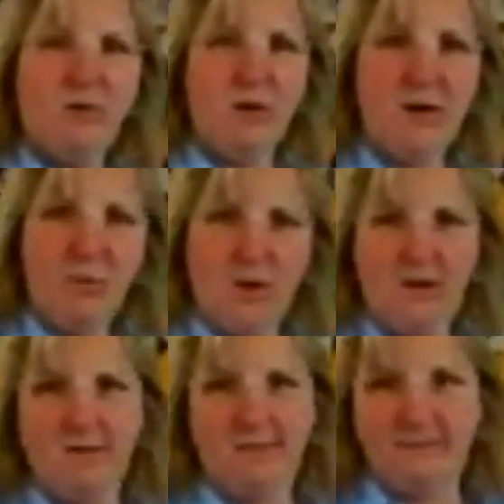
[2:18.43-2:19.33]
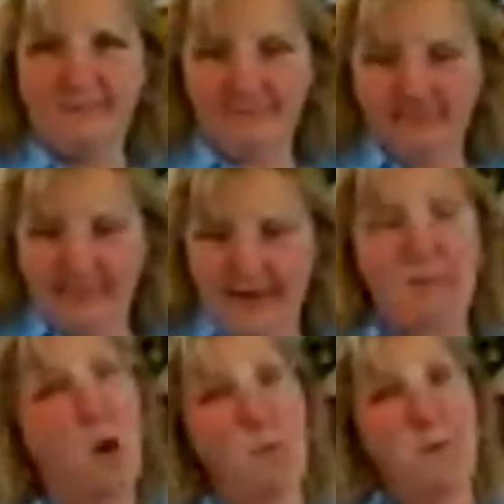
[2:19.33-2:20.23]
green one. And
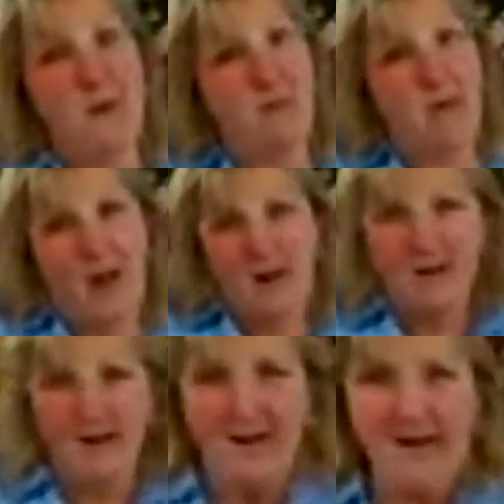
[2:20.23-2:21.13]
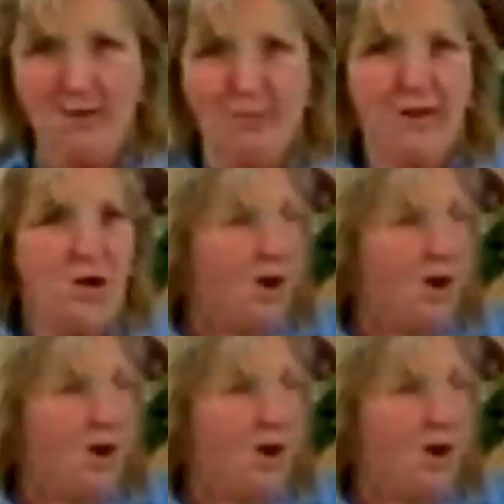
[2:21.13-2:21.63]
I'm hoping that it really